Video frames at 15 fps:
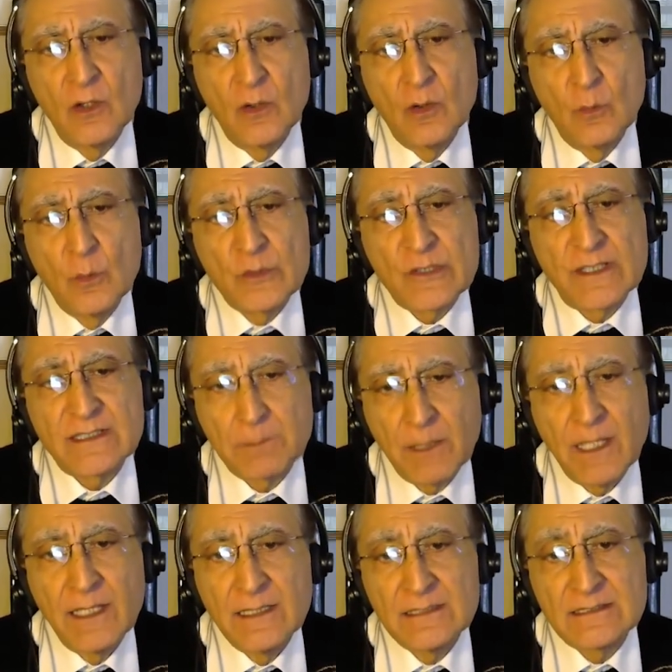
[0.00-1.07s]
which
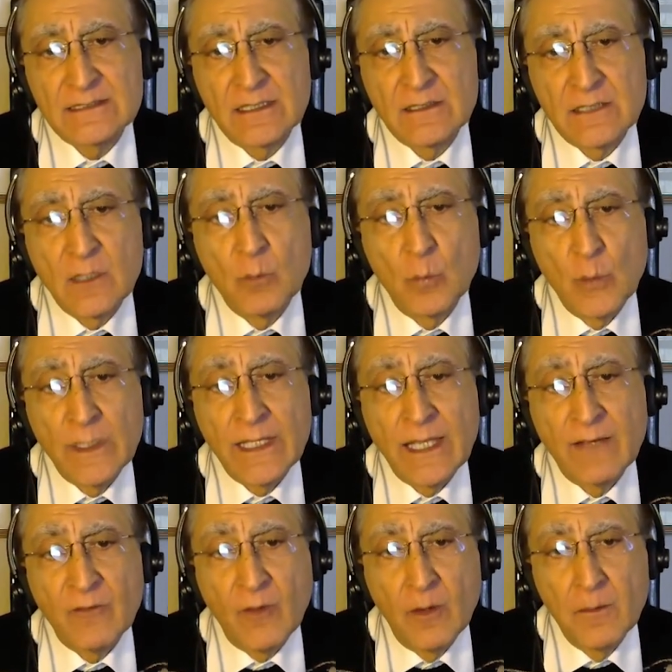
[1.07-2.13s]
explains that we
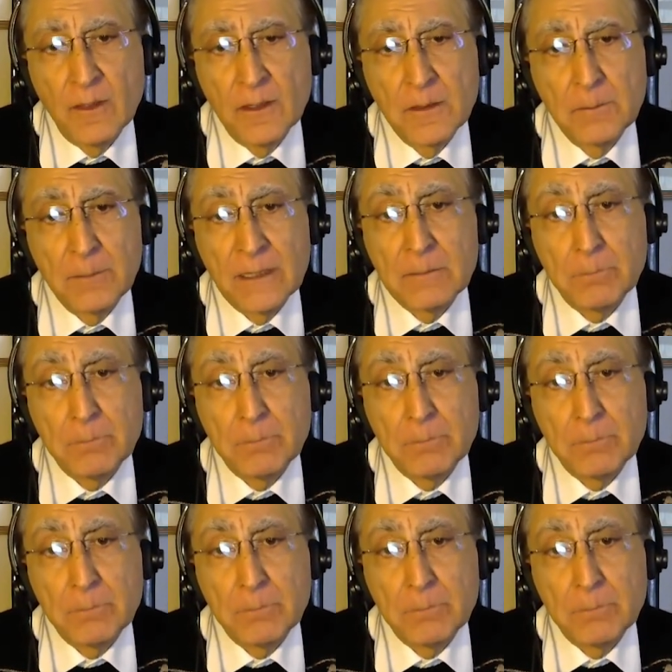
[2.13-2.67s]
have been